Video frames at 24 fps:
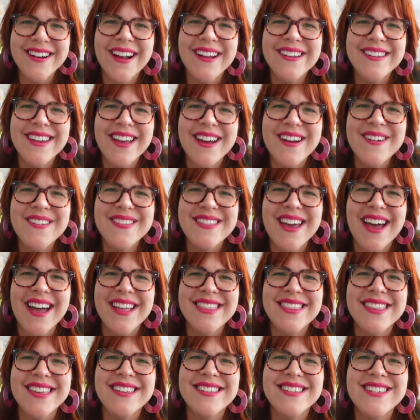I know
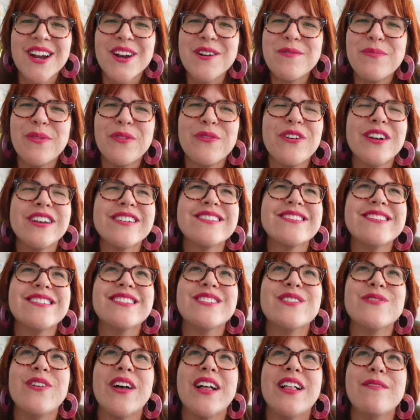that the term professional
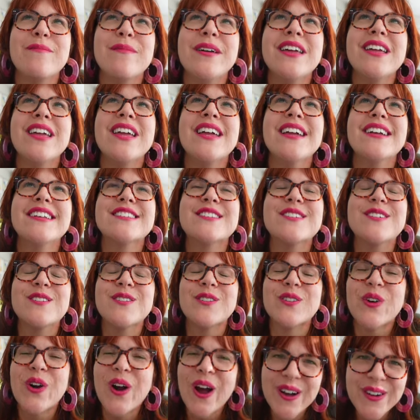development is
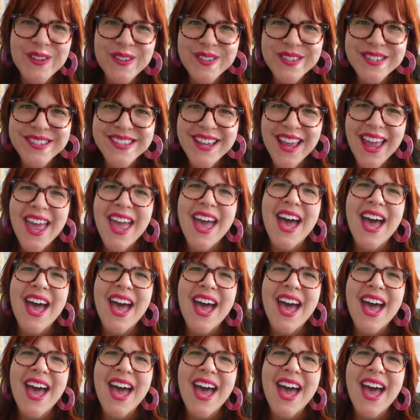gross,